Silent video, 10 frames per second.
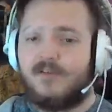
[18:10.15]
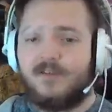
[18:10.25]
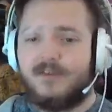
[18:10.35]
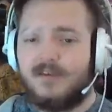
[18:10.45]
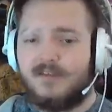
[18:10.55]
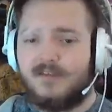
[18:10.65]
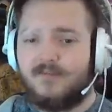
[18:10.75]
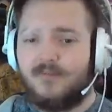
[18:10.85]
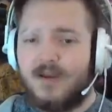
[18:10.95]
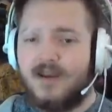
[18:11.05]
I think, is
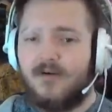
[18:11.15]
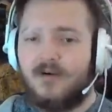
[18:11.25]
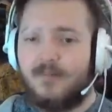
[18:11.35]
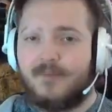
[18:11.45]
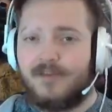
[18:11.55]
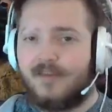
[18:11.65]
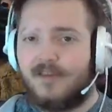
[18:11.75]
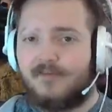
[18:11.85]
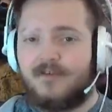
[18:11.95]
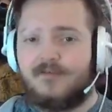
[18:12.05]
right now our best
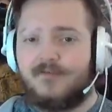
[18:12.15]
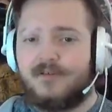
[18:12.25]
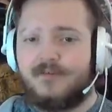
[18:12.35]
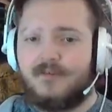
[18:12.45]
Azerite trait.